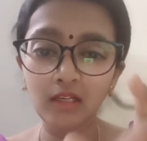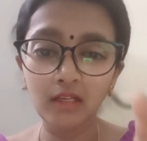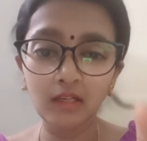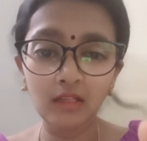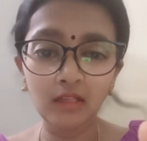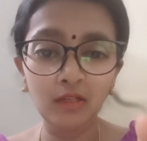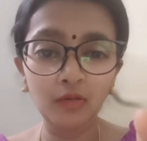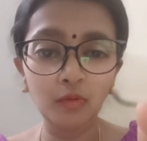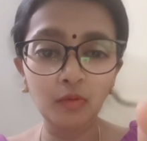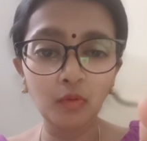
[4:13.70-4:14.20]

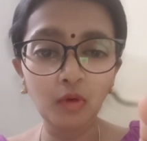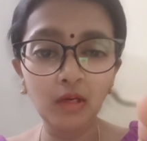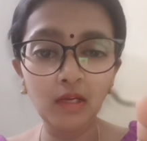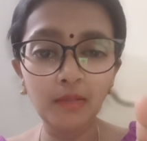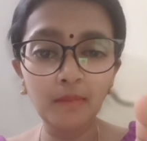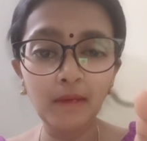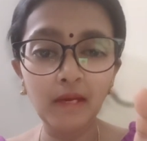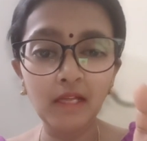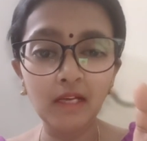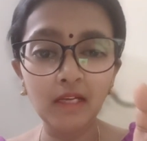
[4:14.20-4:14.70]
the only
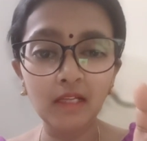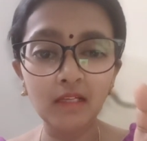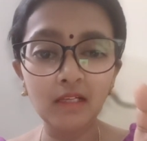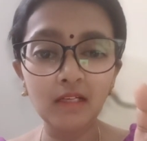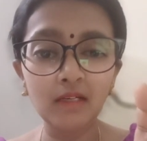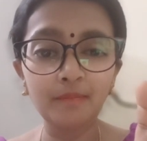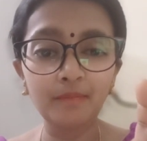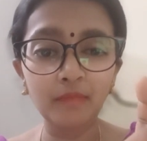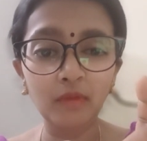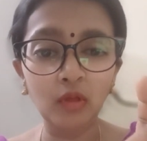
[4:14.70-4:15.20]
barrier
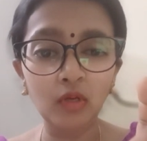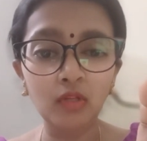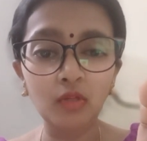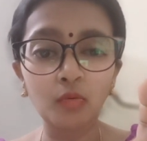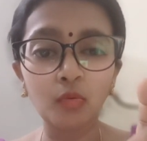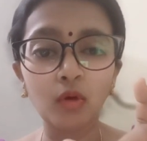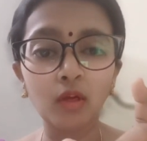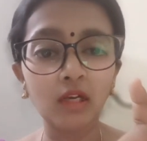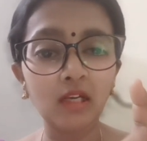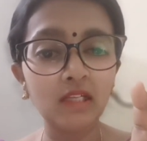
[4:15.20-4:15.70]
or the
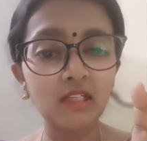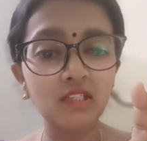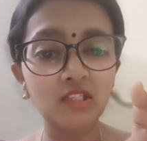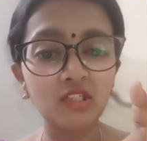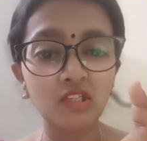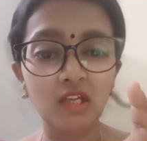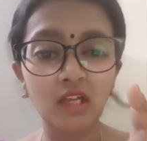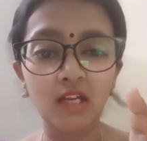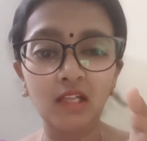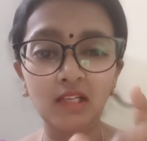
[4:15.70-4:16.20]
only
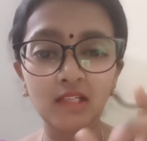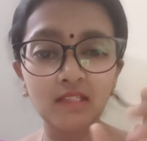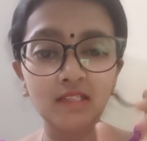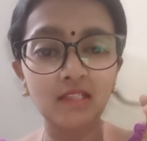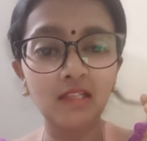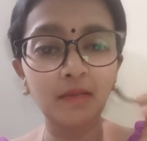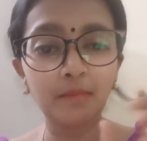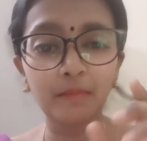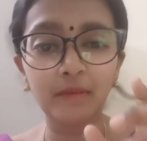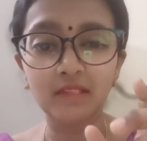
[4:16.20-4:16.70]
channel is
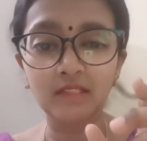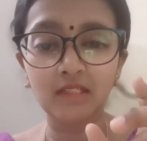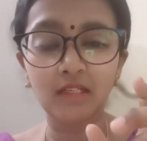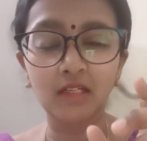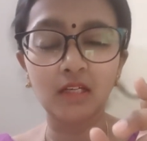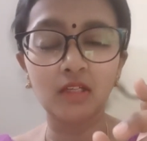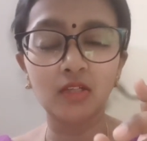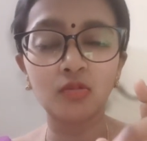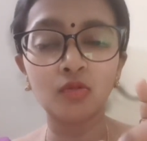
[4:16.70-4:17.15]
the placenta.